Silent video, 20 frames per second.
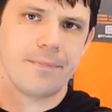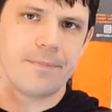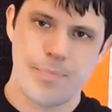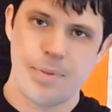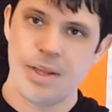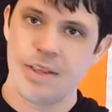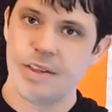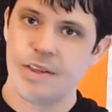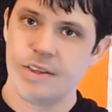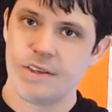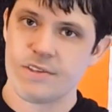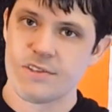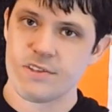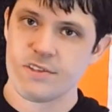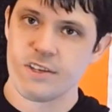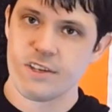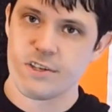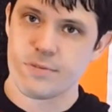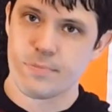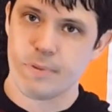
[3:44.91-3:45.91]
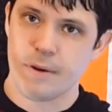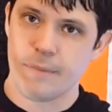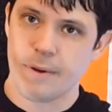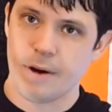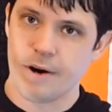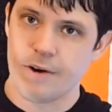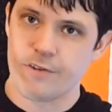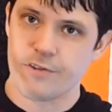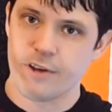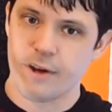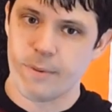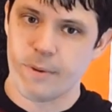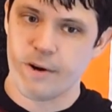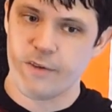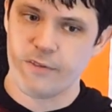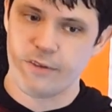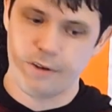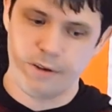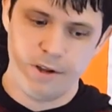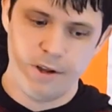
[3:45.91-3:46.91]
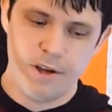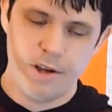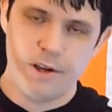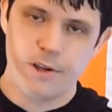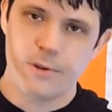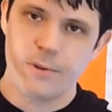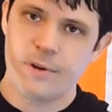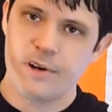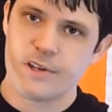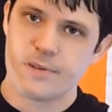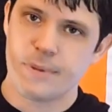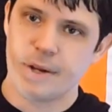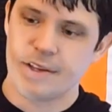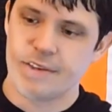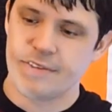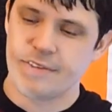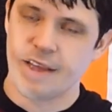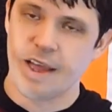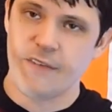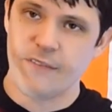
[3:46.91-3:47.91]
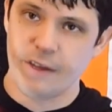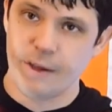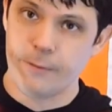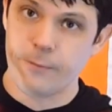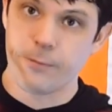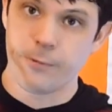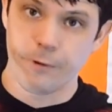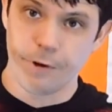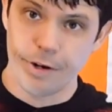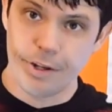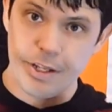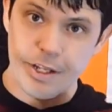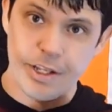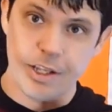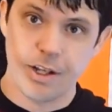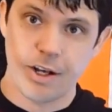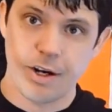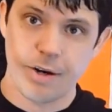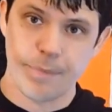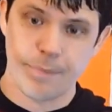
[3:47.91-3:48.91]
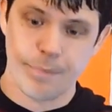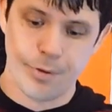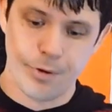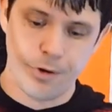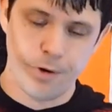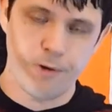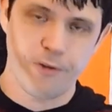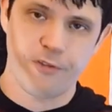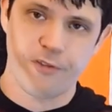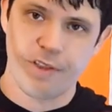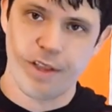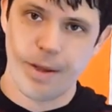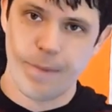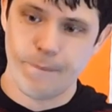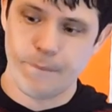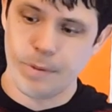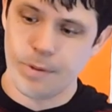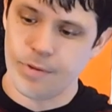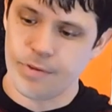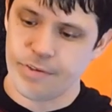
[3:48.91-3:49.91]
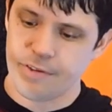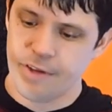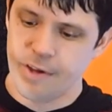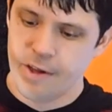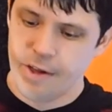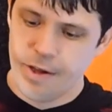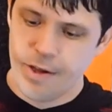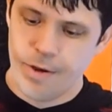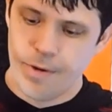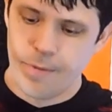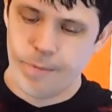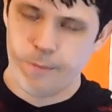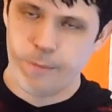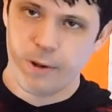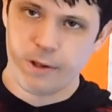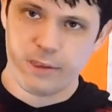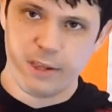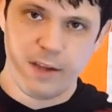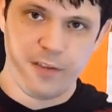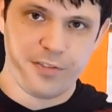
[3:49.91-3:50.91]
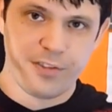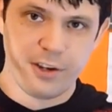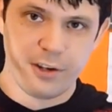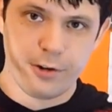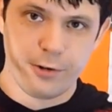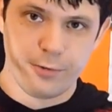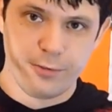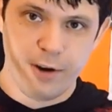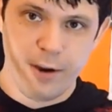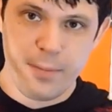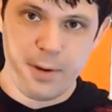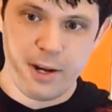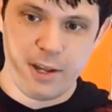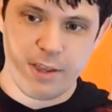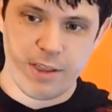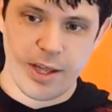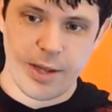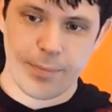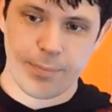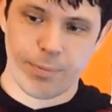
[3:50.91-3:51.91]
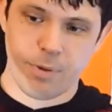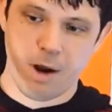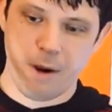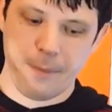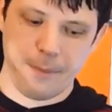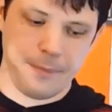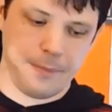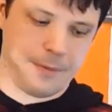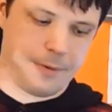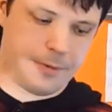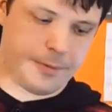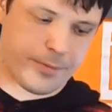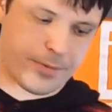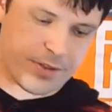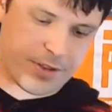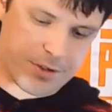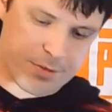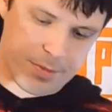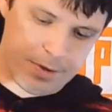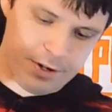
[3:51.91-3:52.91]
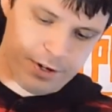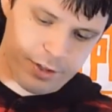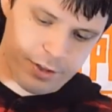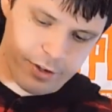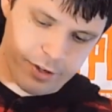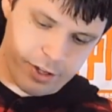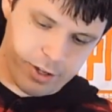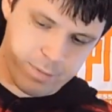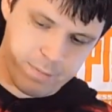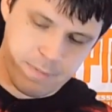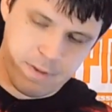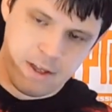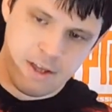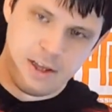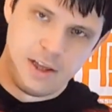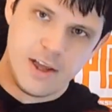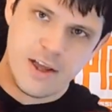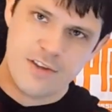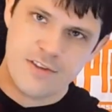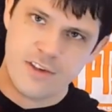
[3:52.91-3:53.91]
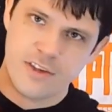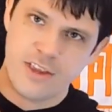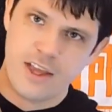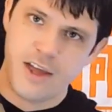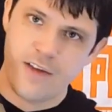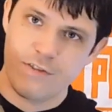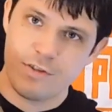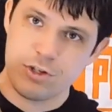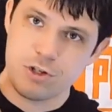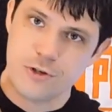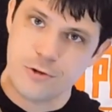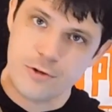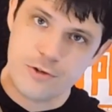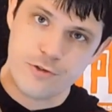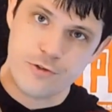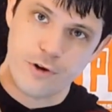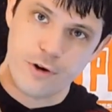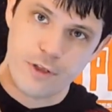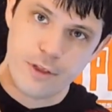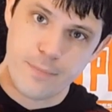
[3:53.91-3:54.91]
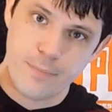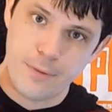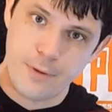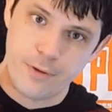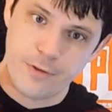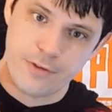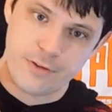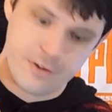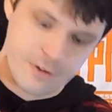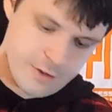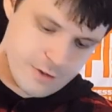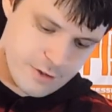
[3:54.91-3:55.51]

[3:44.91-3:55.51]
Being that this is a spring-powered sniper rifle, you'd expect it to have a really long pole for that bolt. What they've done to remedy that problem with this particular gun is that they have short-struck the bolt.